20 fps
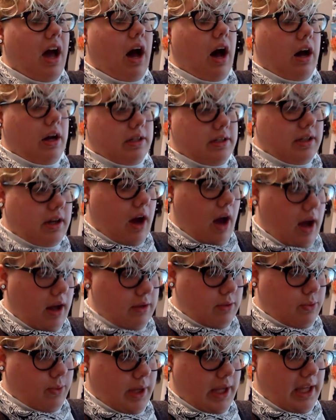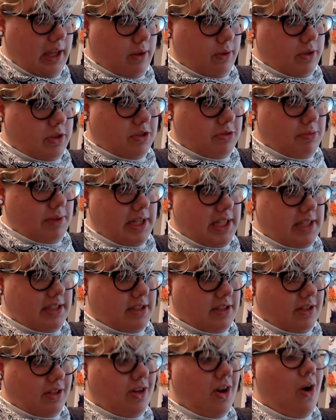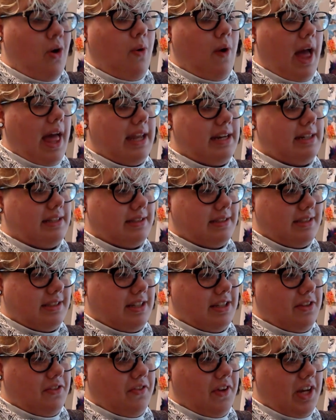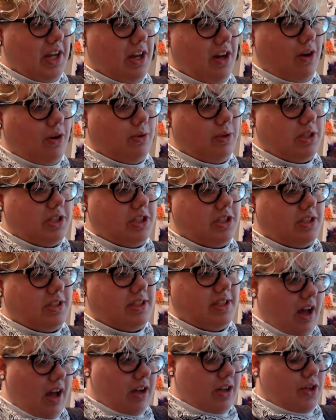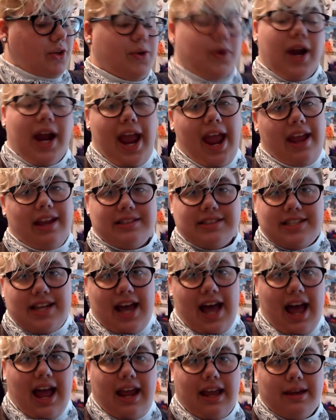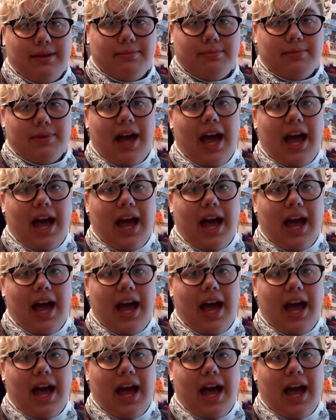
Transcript: uncut week which means no edits to the video which is a great time.